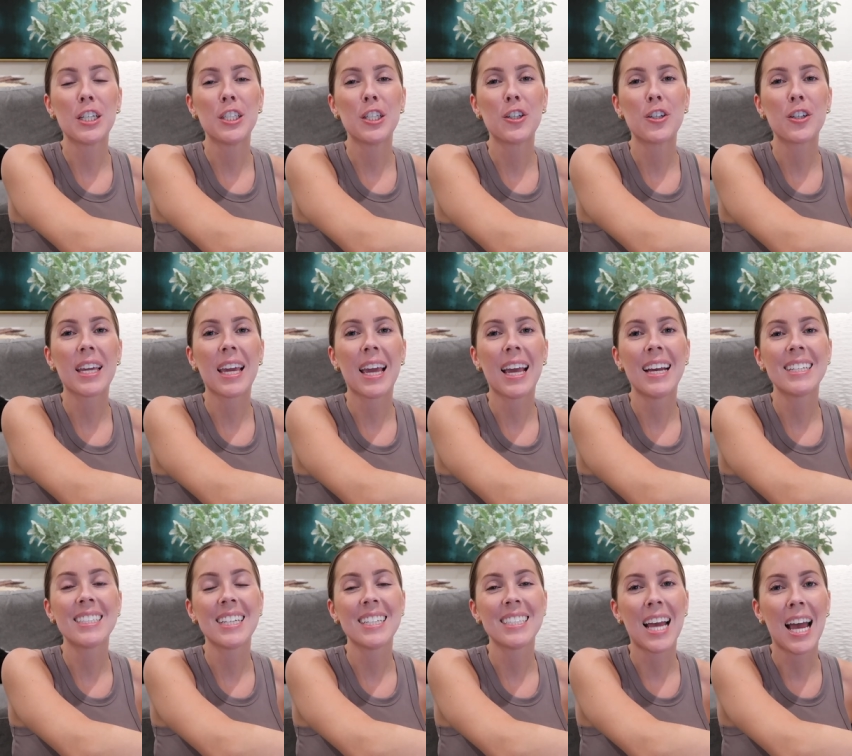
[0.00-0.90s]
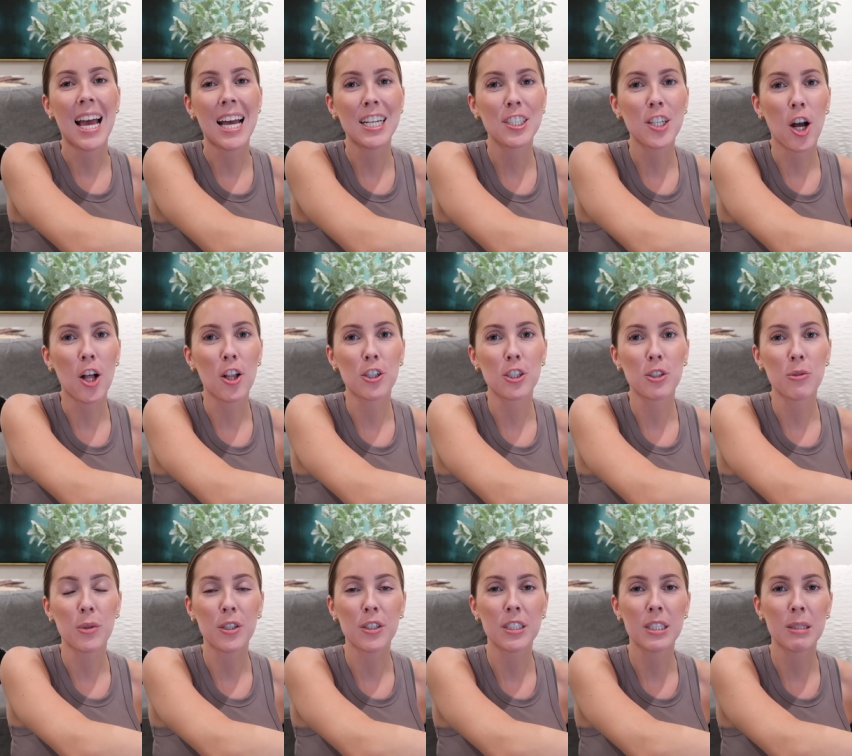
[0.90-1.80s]
you'll get $10
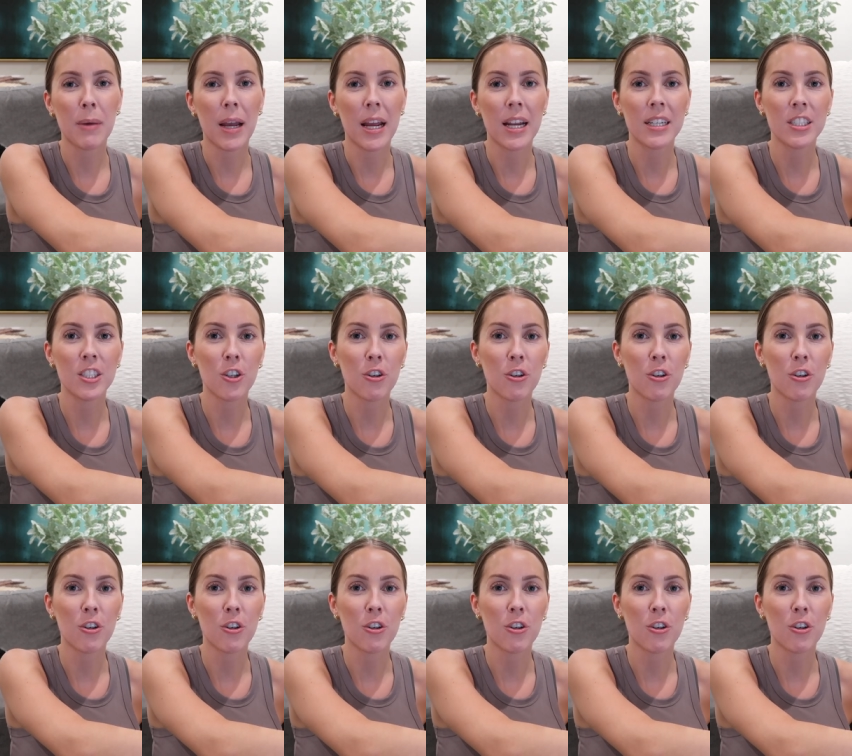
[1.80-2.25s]
when you spend